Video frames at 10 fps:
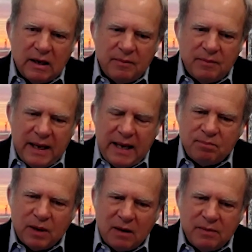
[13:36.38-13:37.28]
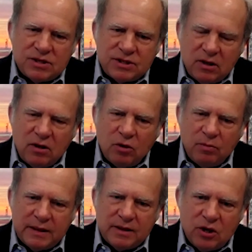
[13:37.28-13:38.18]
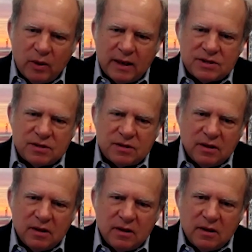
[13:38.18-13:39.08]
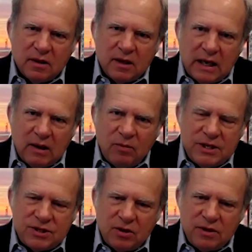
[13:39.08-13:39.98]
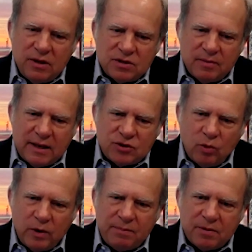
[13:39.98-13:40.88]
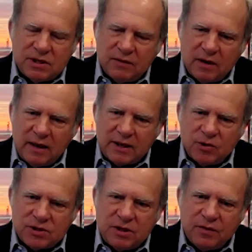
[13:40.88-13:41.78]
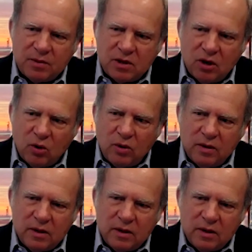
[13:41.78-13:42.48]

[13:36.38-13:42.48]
and probably still a little bit in the US. We still use about 20% of our electricity from coal.